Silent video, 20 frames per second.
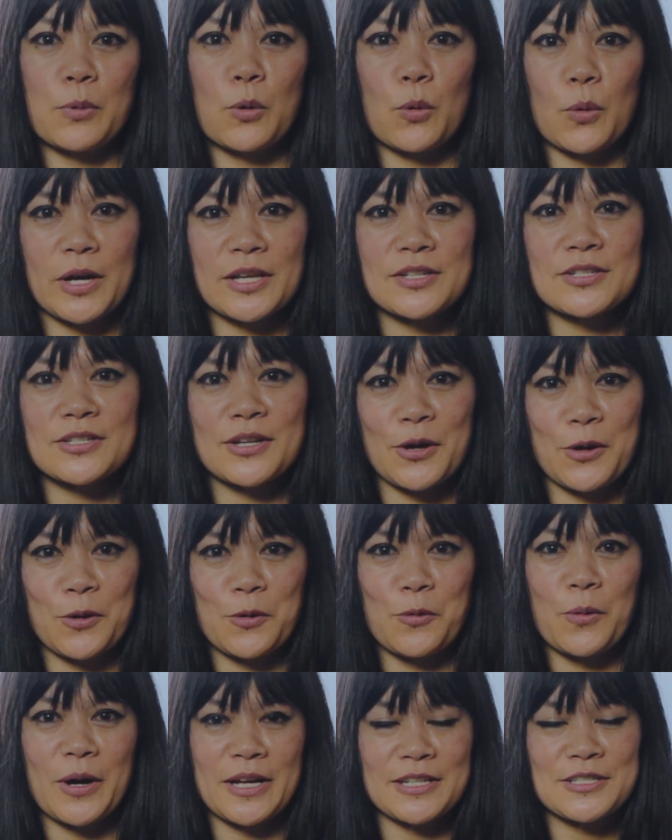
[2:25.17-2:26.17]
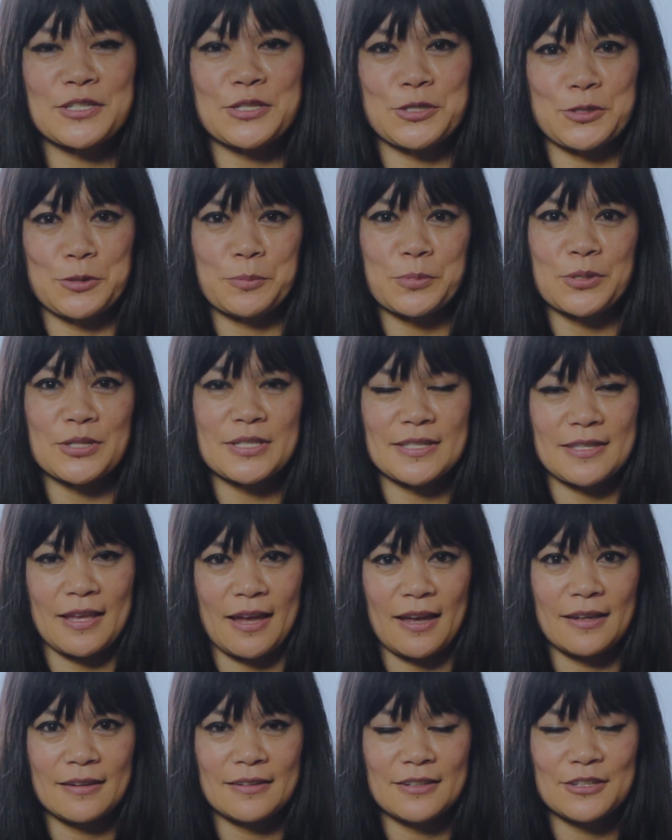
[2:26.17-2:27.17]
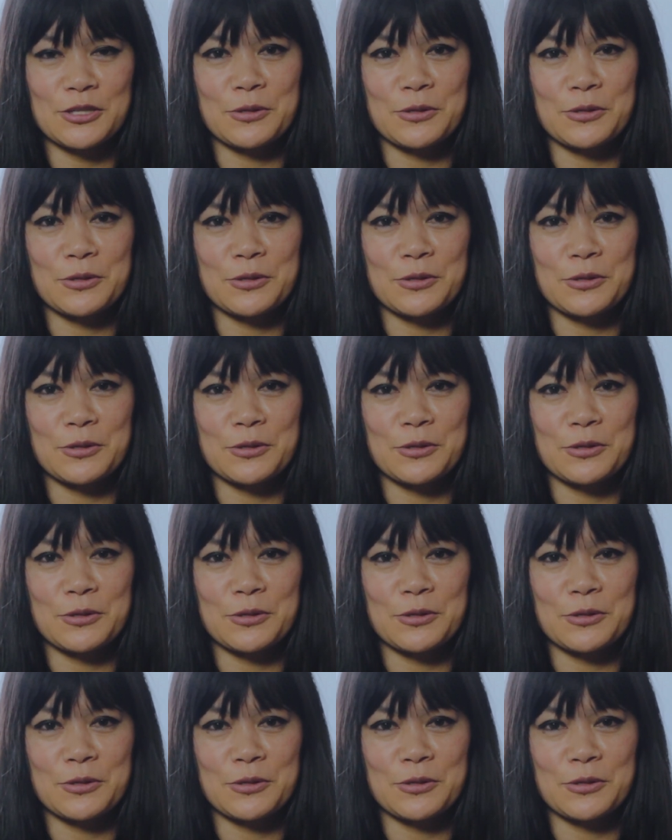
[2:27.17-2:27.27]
0.012%.